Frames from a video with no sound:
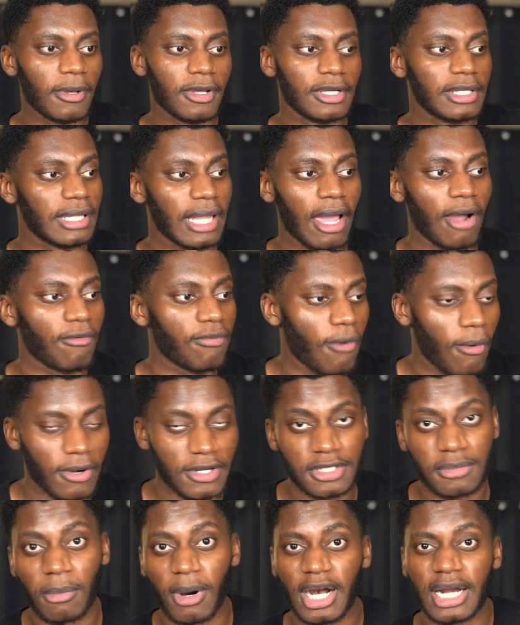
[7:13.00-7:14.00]
Now, of
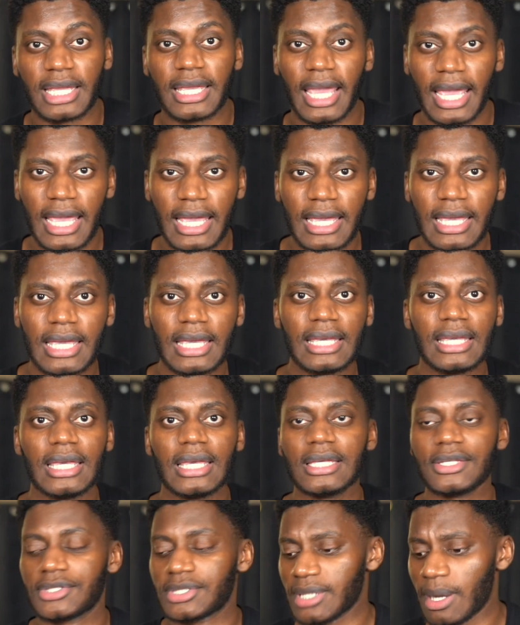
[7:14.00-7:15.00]
course, Mark Gahey
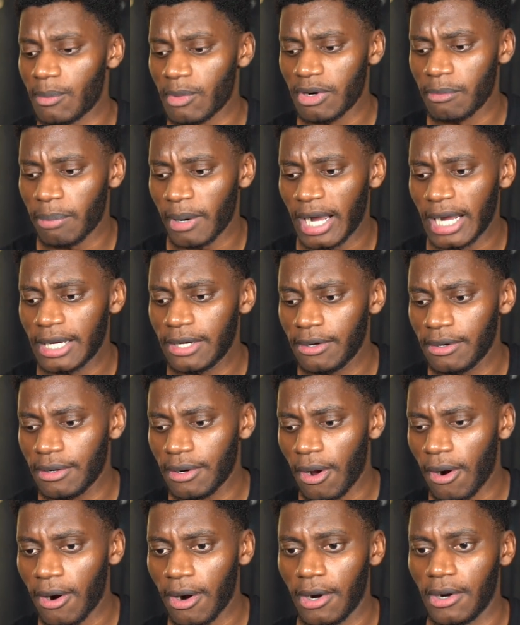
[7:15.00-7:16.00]
is someone Bayern
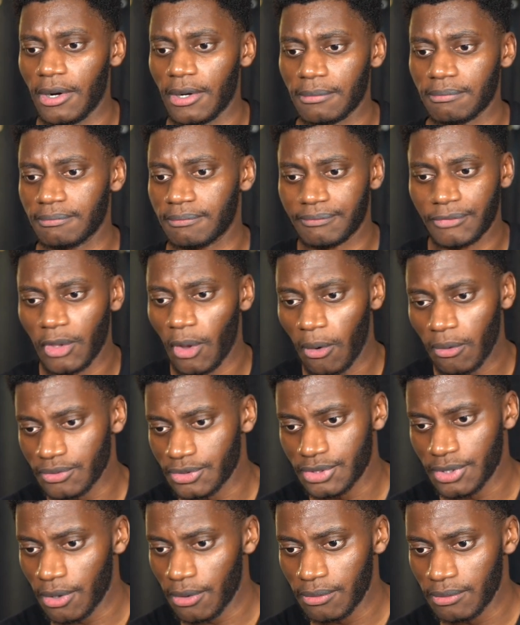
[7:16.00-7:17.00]
are
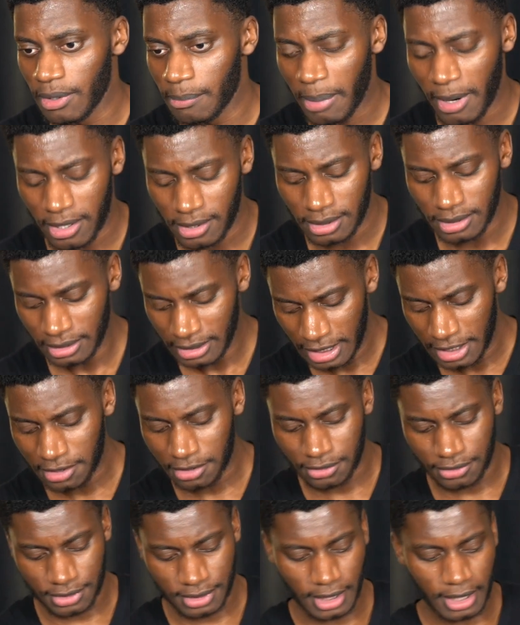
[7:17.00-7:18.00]
also apparently
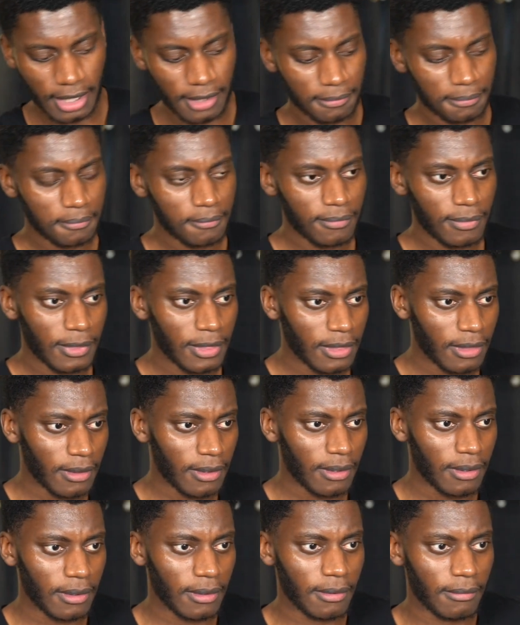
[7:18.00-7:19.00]
interested in.
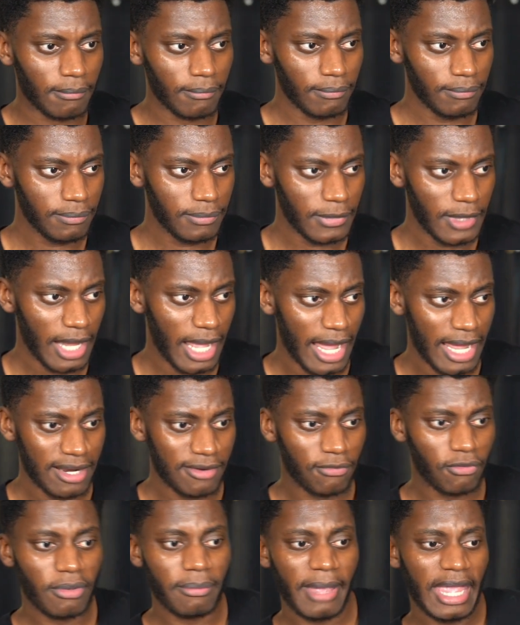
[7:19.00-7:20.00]
And
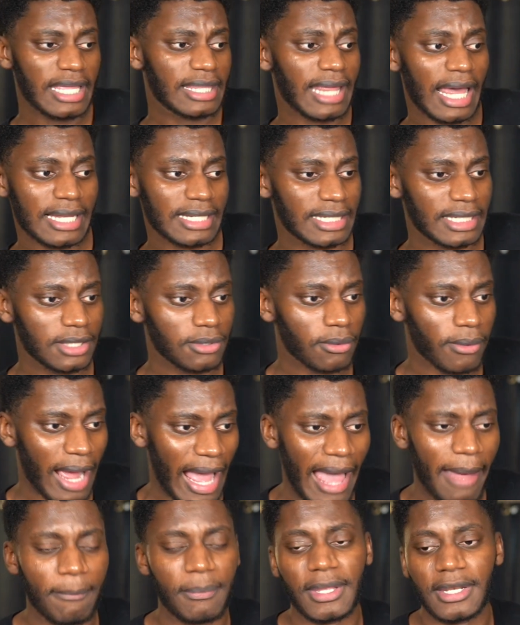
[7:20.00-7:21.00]
if we make that deal
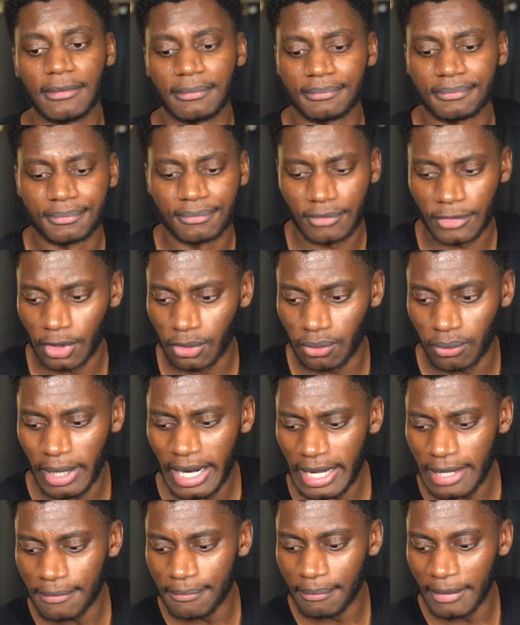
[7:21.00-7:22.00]
happen,
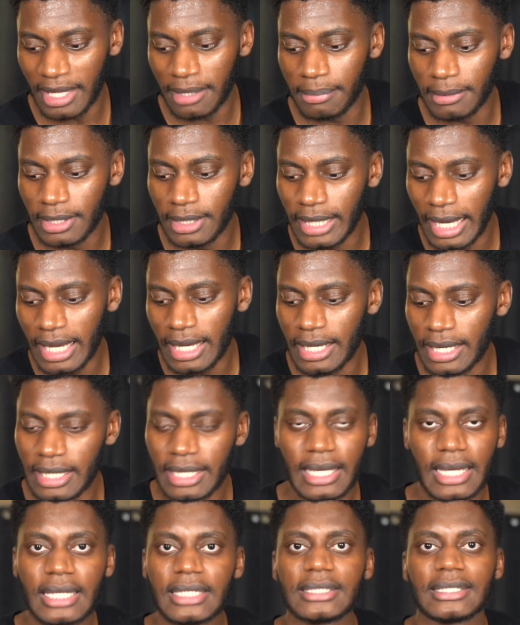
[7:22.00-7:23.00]
great. Maybe
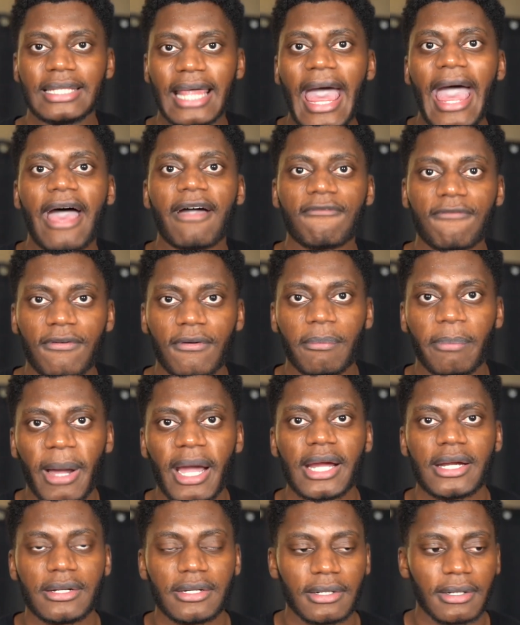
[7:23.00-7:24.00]
Gahey is that for
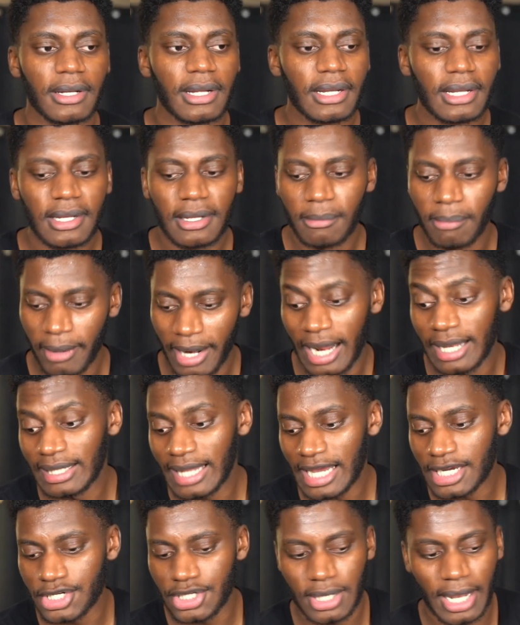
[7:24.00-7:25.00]
Bayern. But I'd
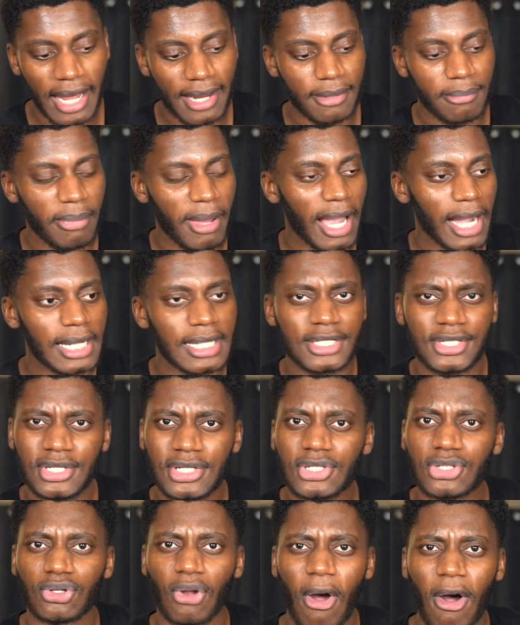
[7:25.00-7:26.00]
like Schlotterbeck because
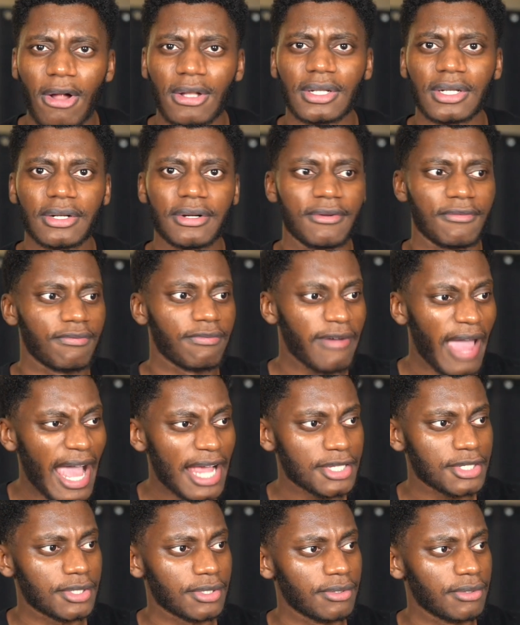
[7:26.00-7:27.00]
he's taller and
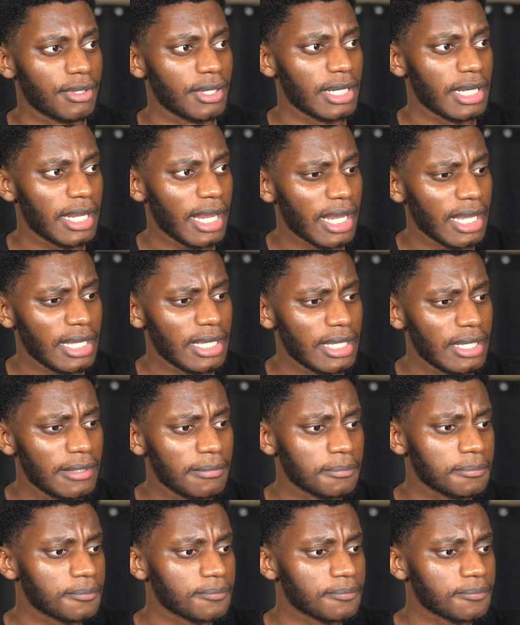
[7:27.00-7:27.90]
faster than Gahey.